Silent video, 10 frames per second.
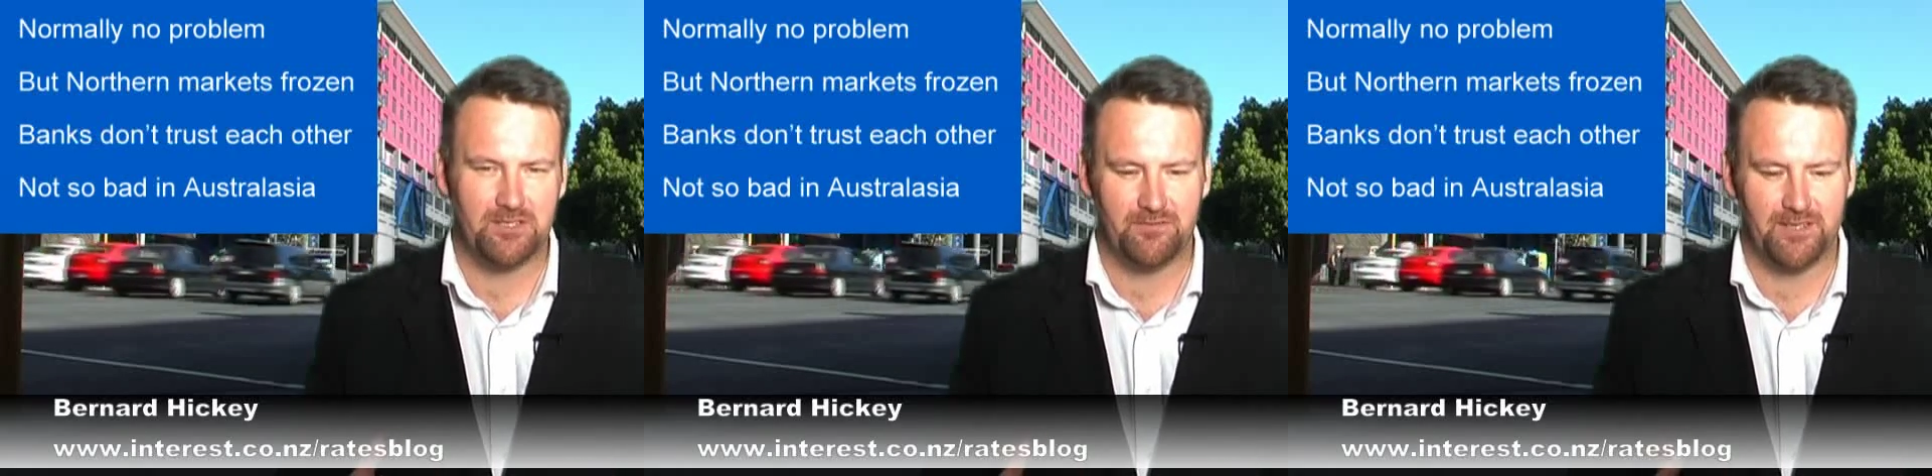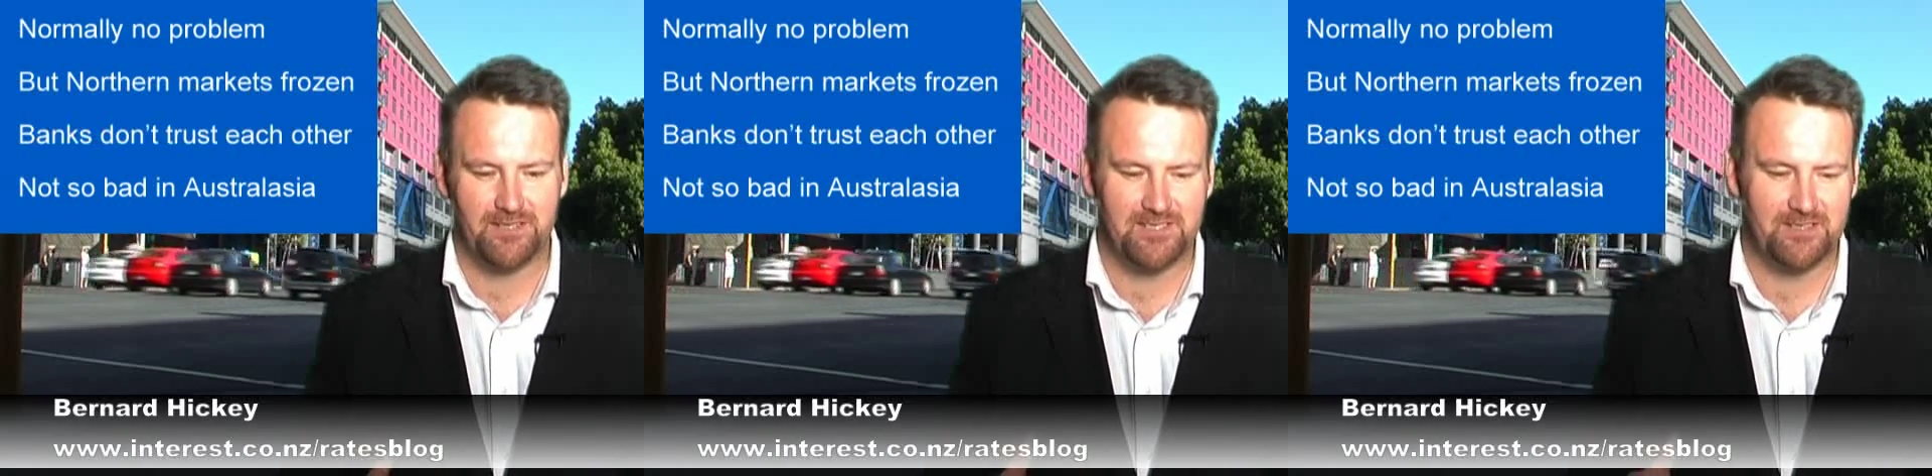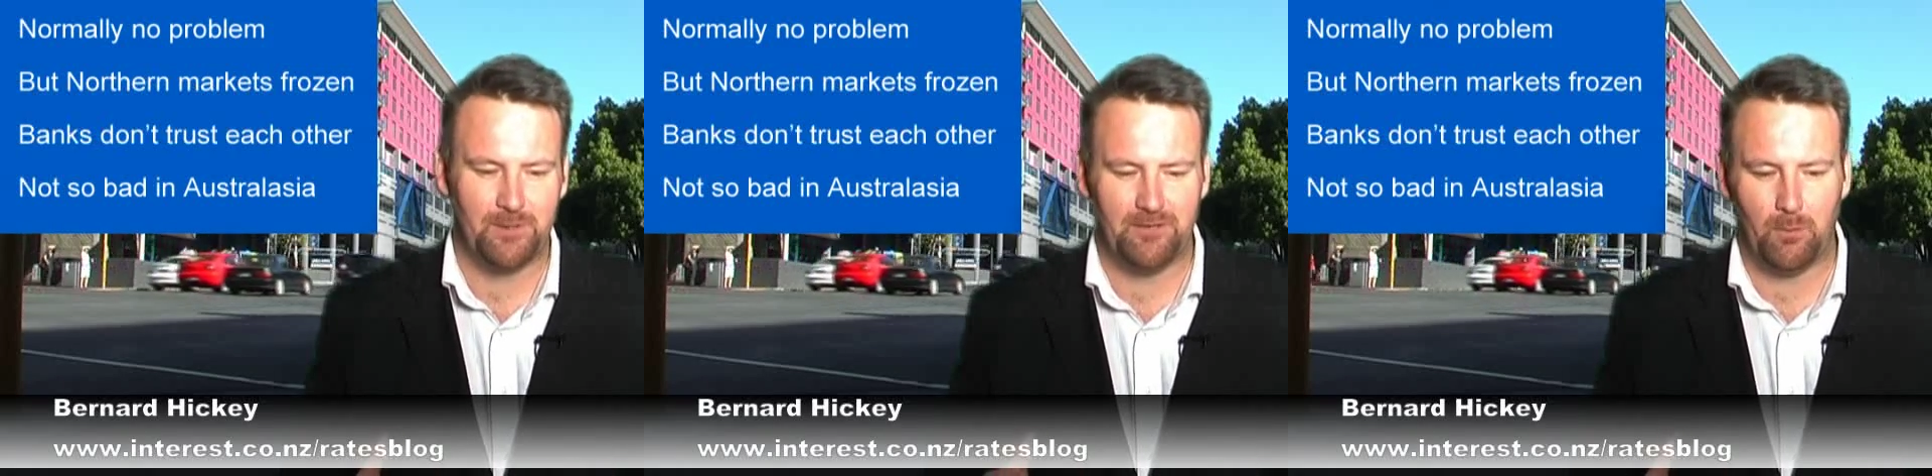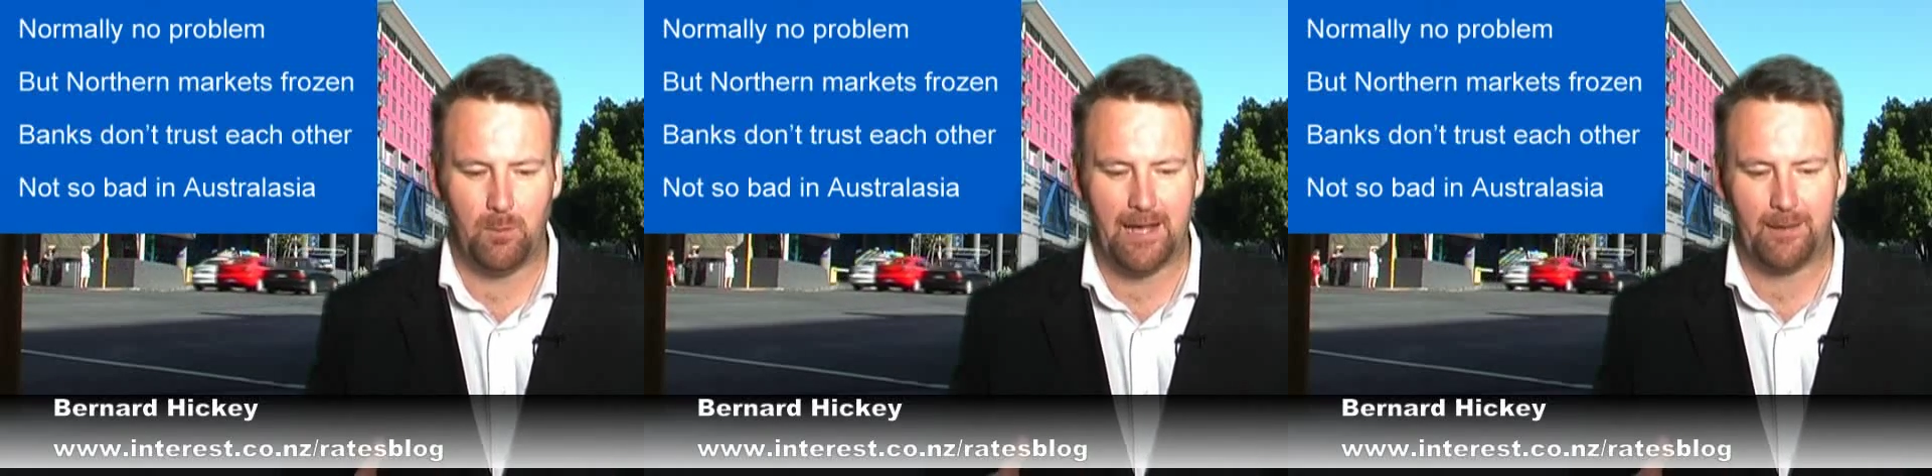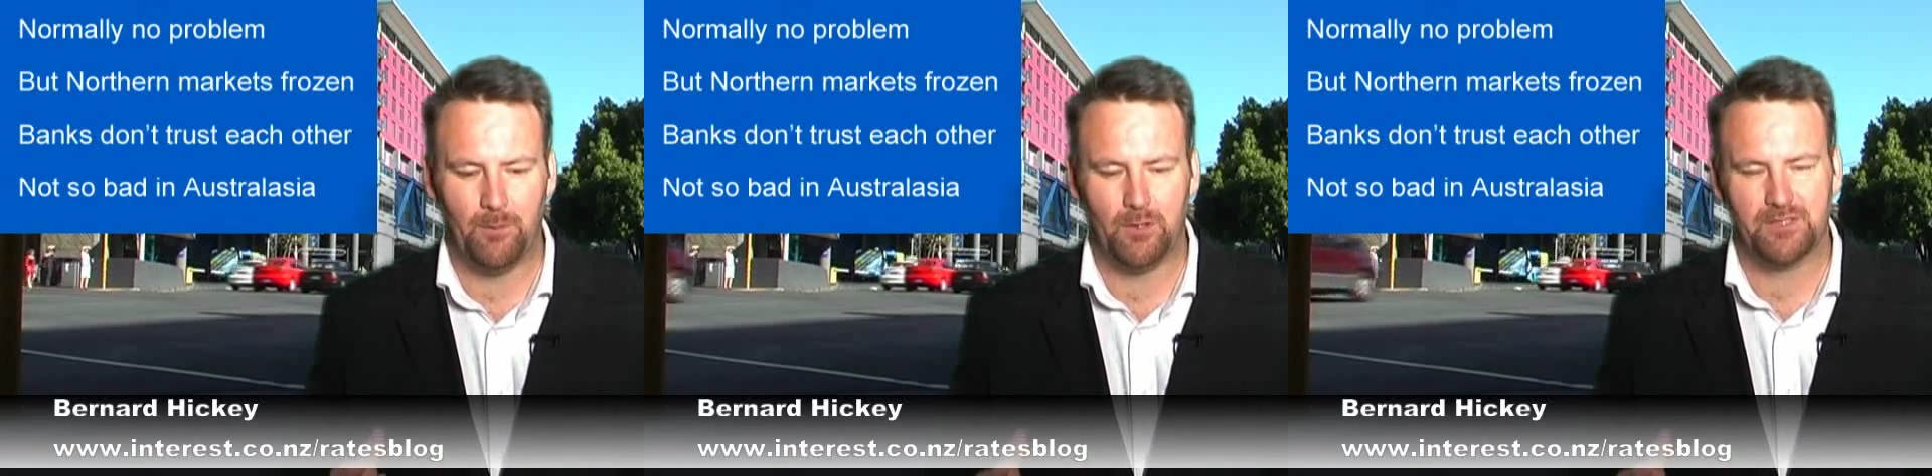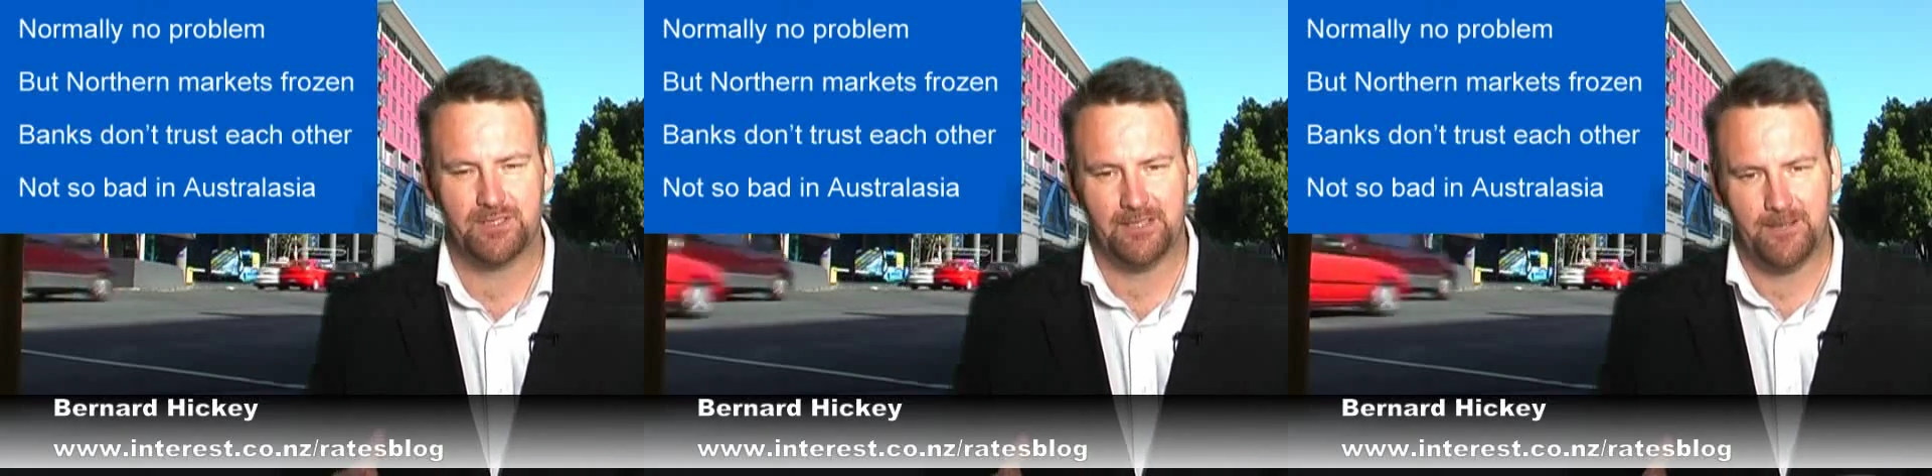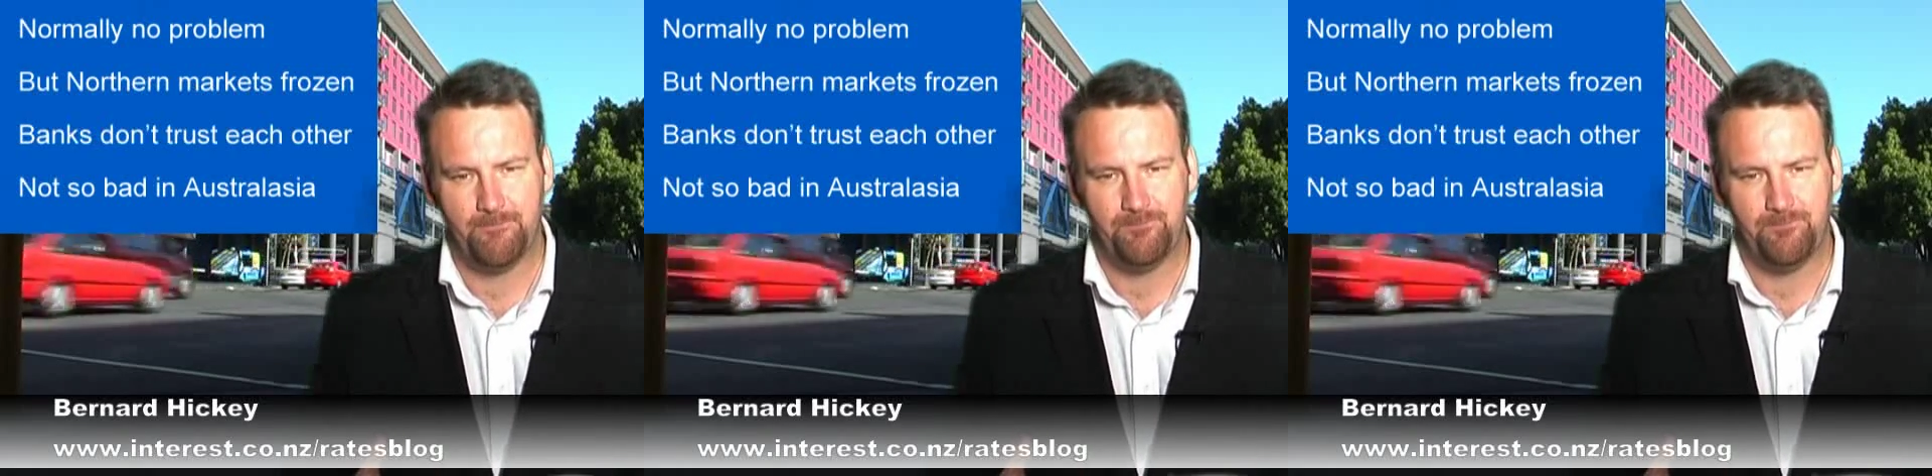of things. There's a bit of a black box there.